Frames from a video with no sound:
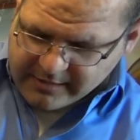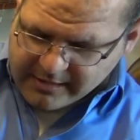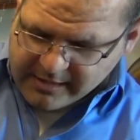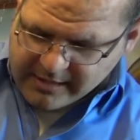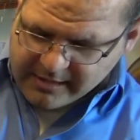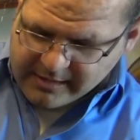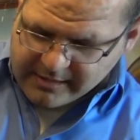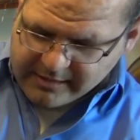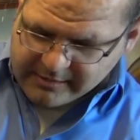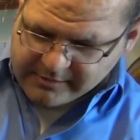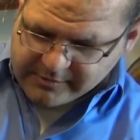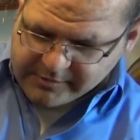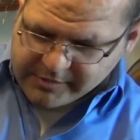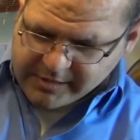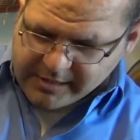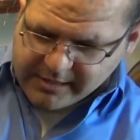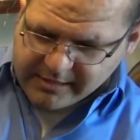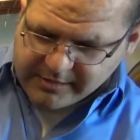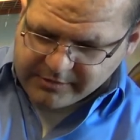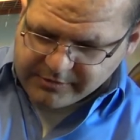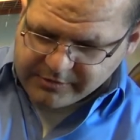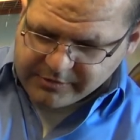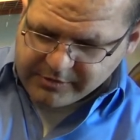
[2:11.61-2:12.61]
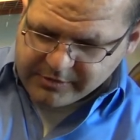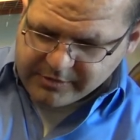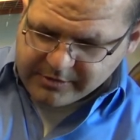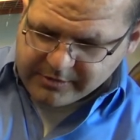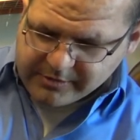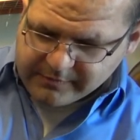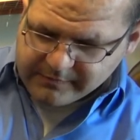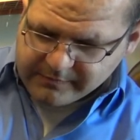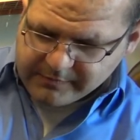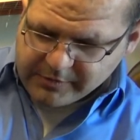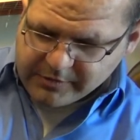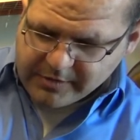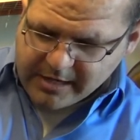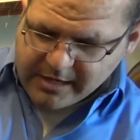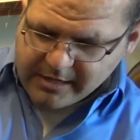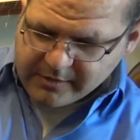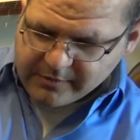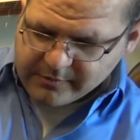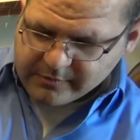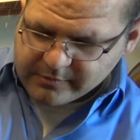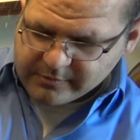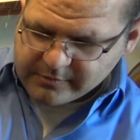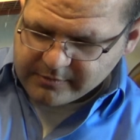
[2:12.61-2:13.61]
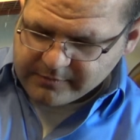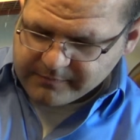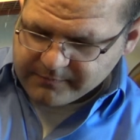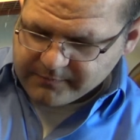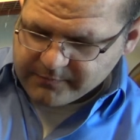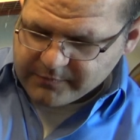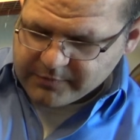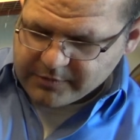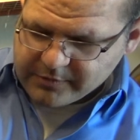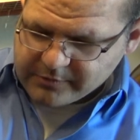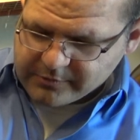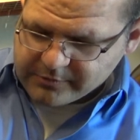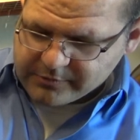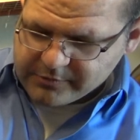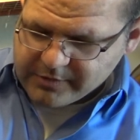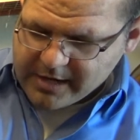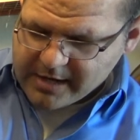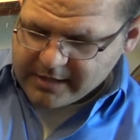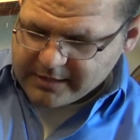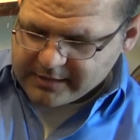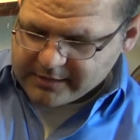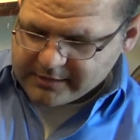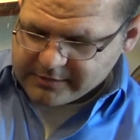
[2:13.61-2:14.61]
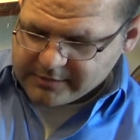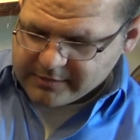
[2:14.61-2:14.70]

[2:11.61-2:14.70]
and change your angles, vertical tracking.